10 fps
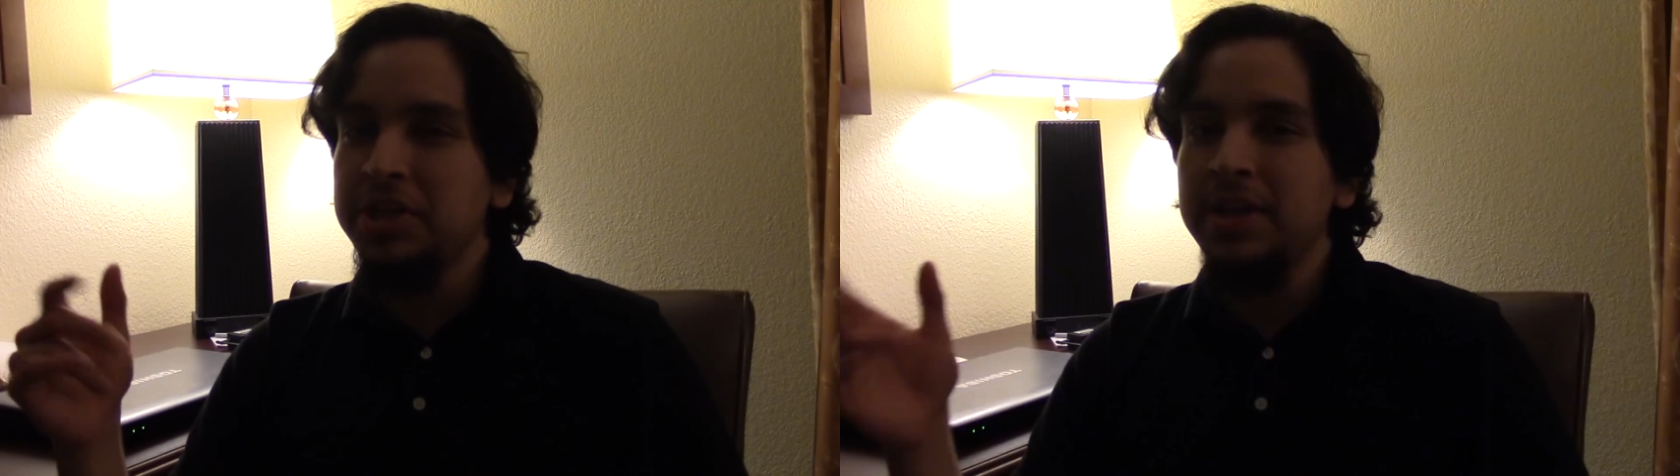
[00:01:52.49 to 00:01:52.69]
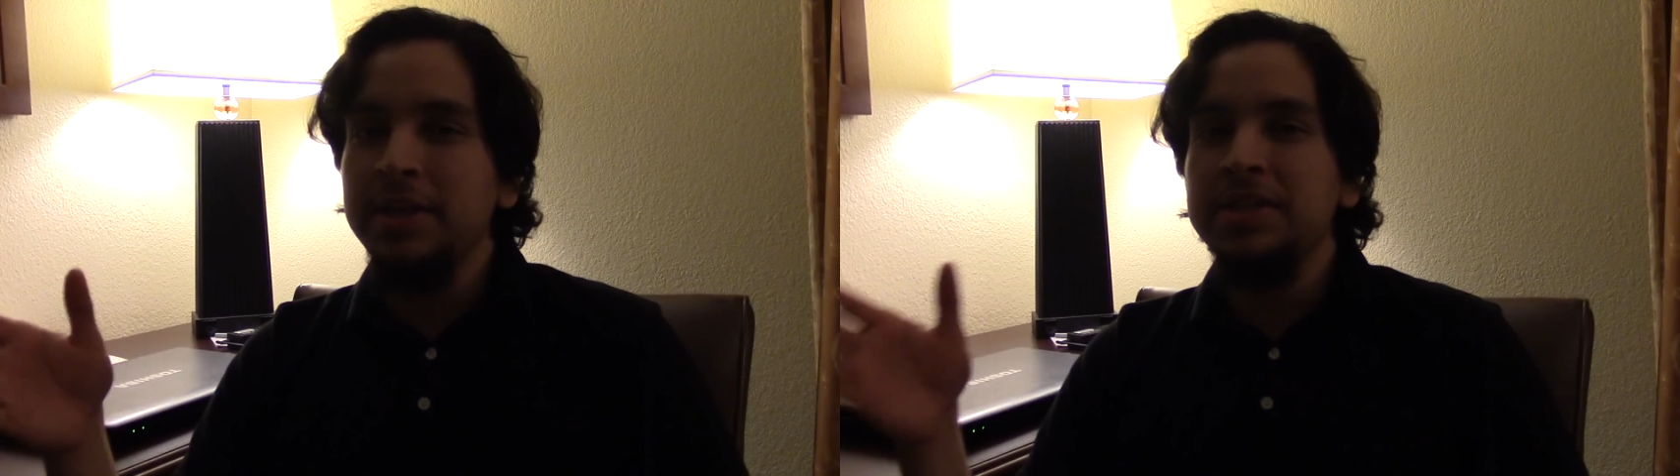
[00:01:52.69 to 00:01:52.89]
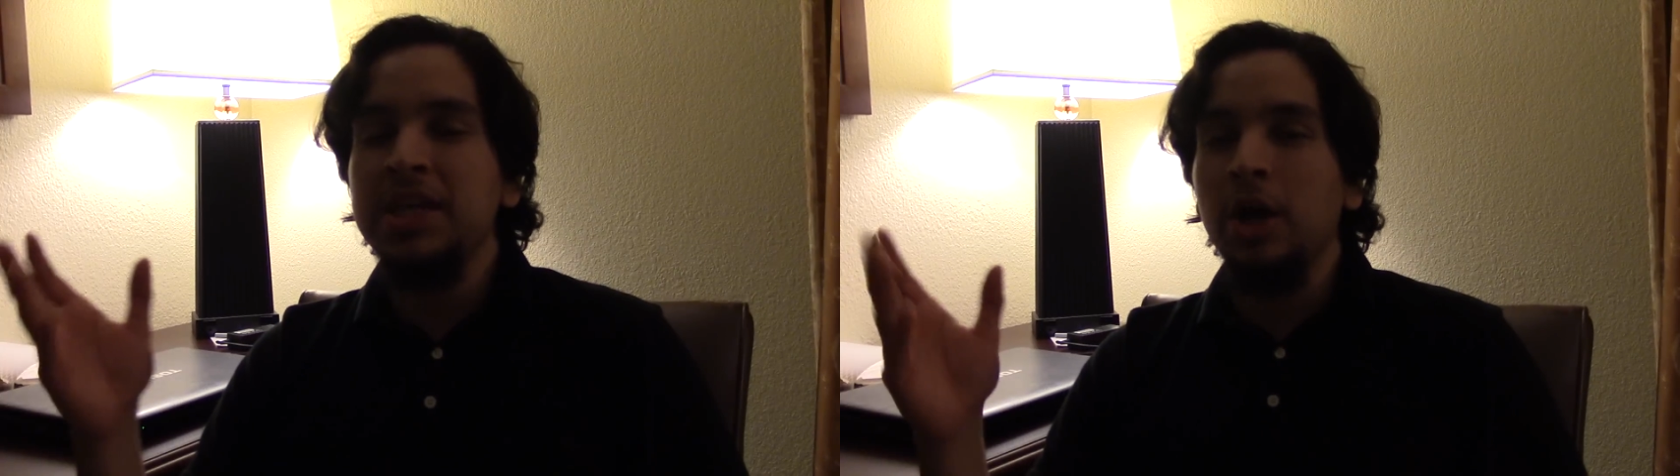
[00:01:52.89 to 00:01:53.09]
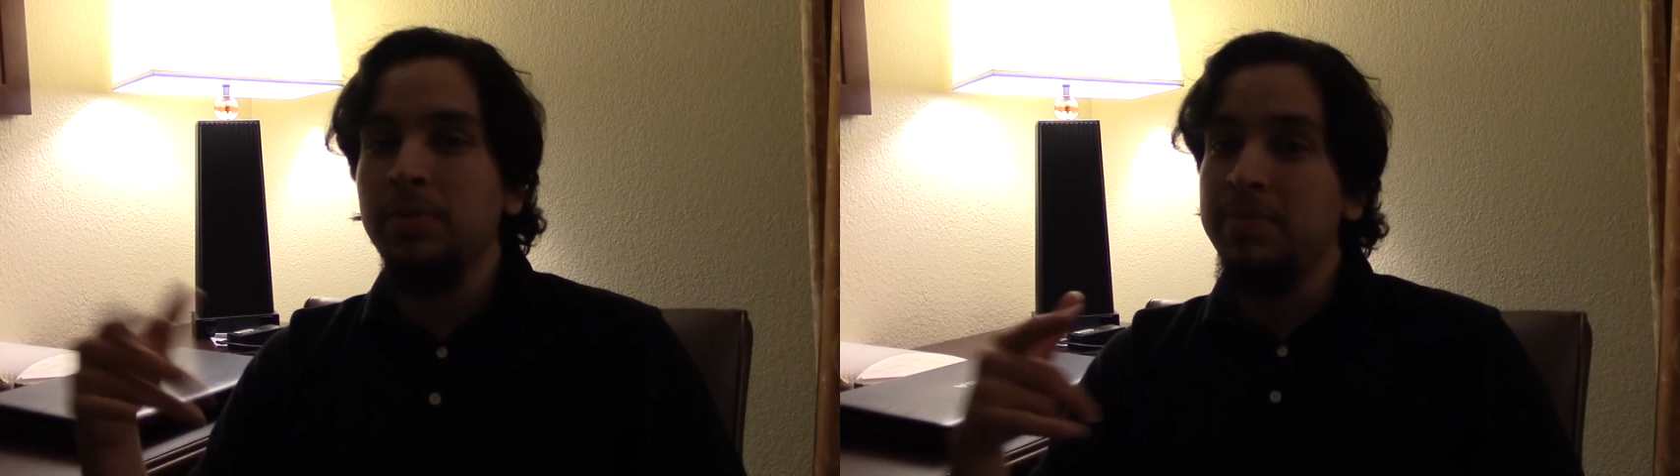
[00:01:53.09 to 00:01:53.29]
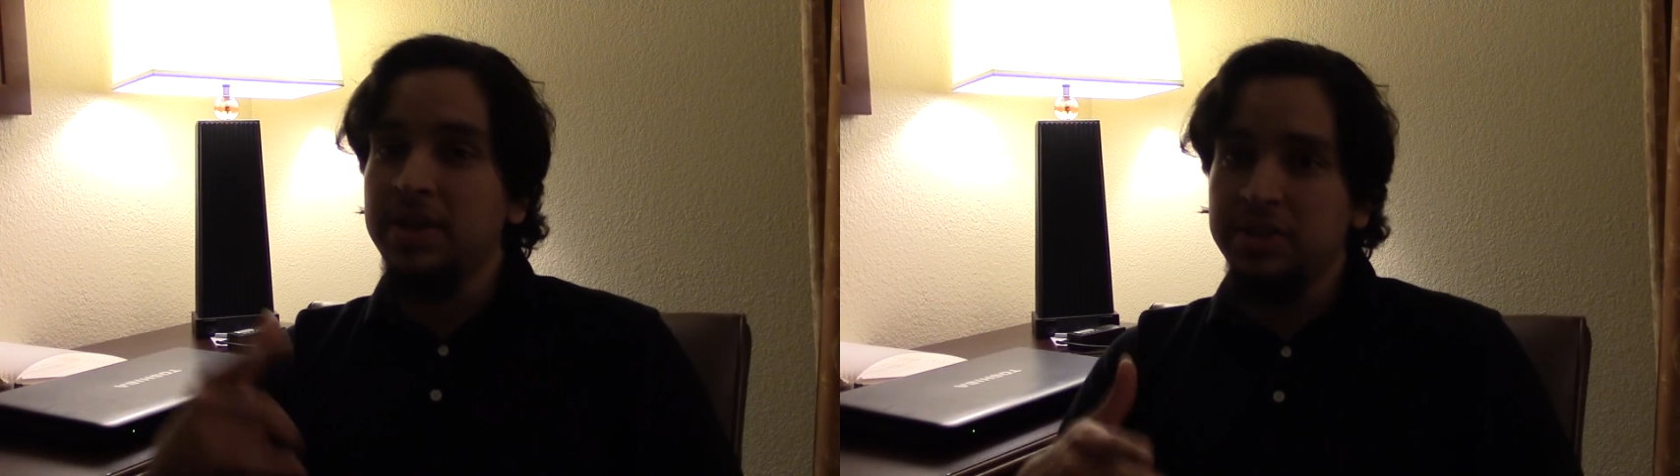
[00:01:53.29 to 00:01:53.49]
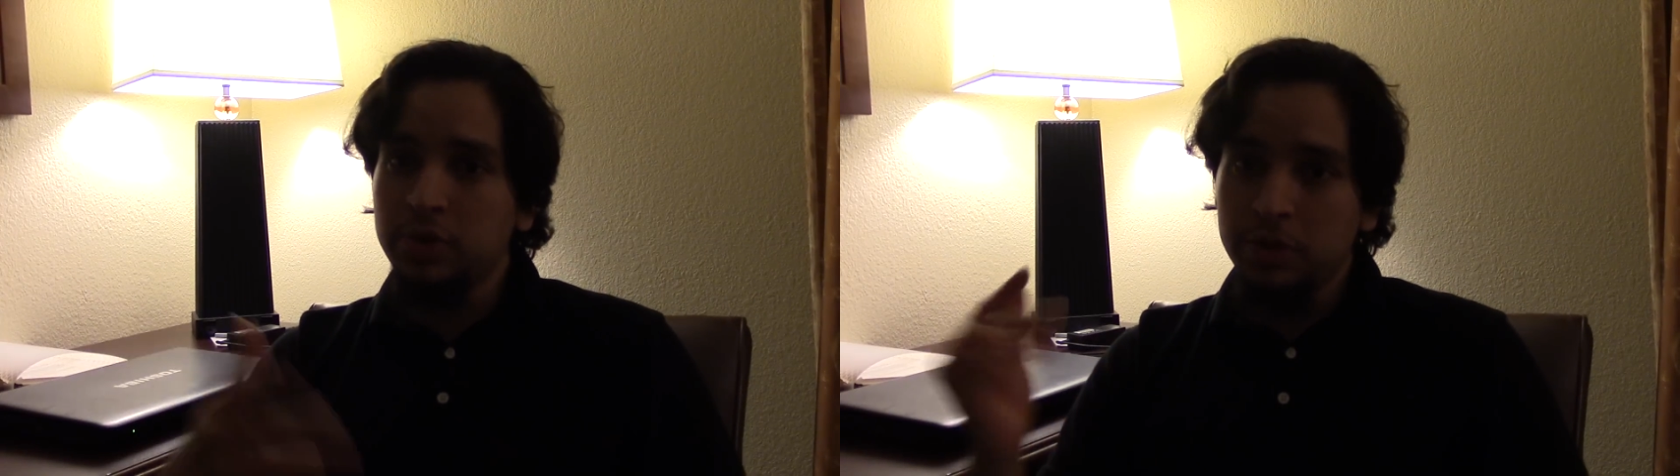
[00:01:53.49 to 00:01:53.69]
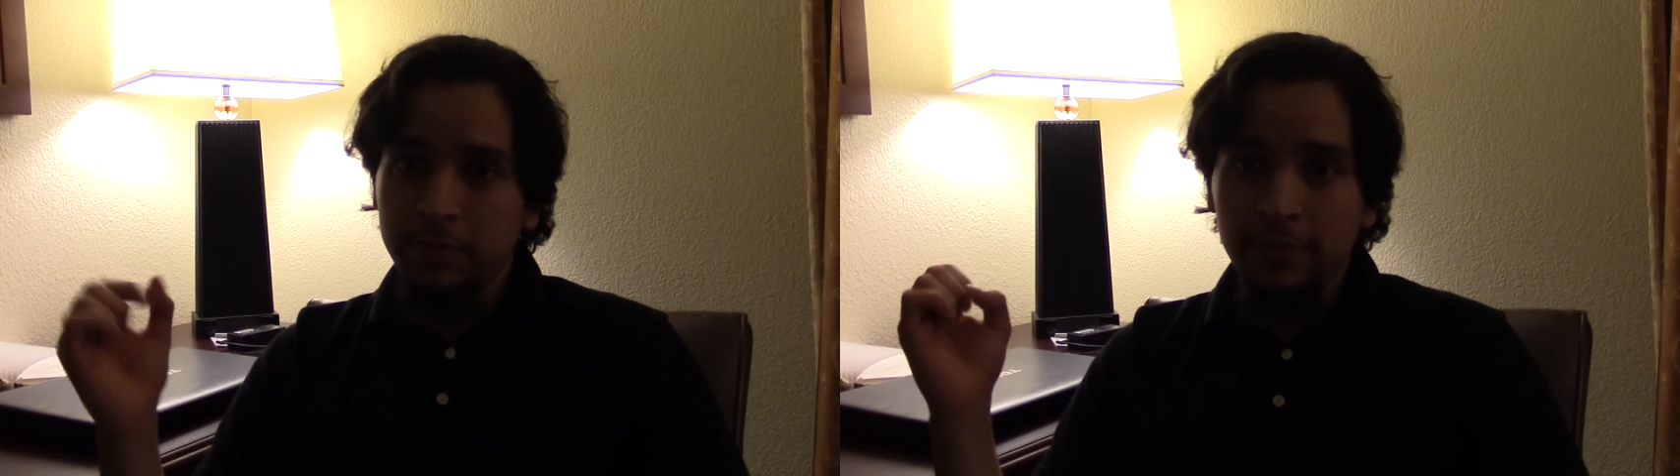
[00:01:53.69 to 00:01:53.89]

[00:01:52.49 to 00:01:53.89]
He didn't tell me, because this was